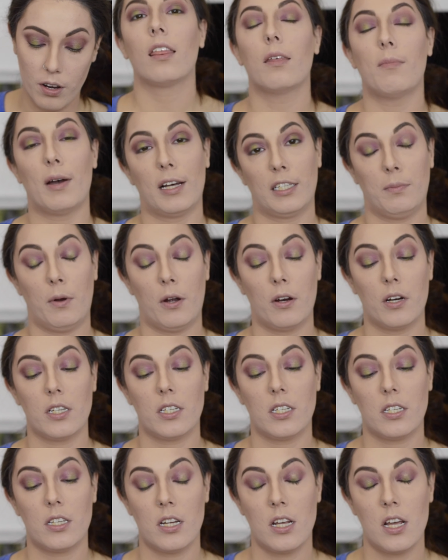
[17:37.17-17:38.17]
The best part,
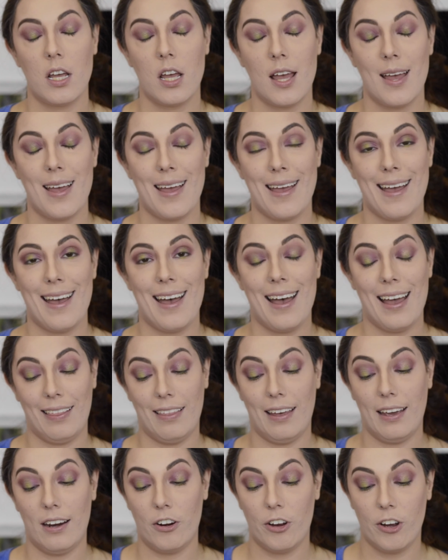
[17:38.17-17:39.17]

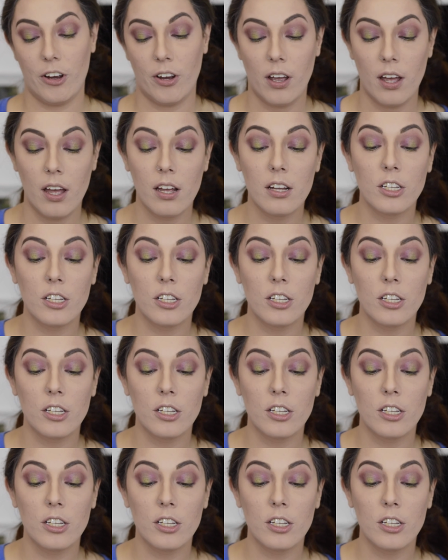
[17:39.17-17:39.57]
highlighter.